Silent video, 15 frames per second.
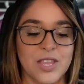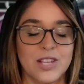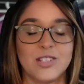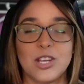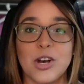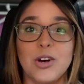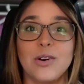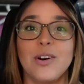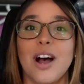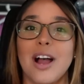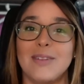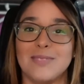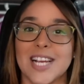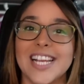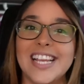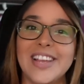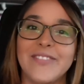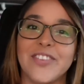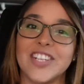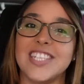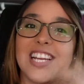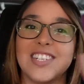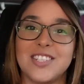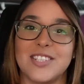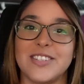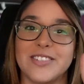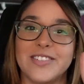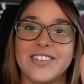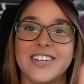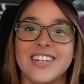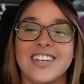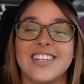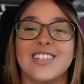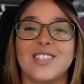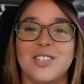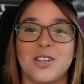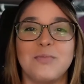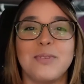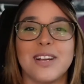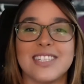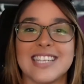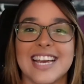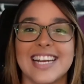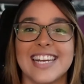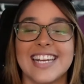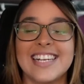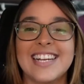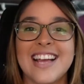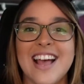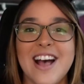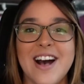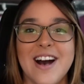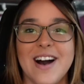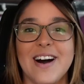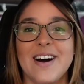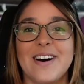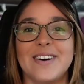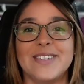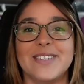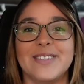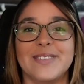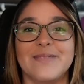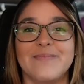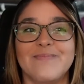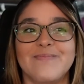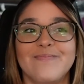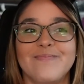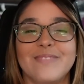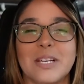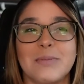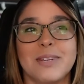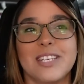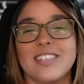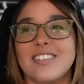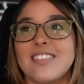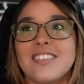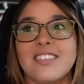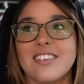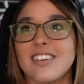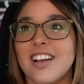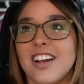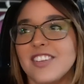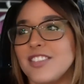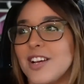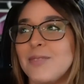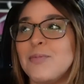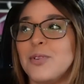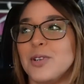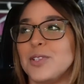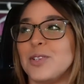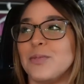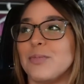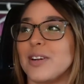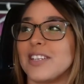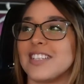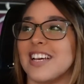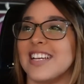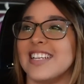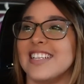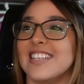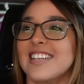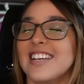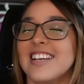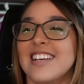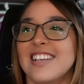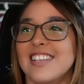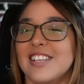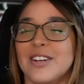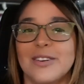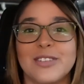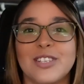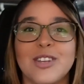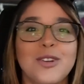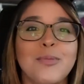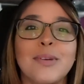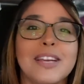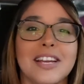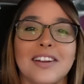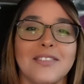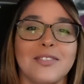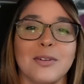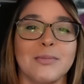So I'm checking in for day two, super excited. I'm always super excited. You know, it's a new beginning for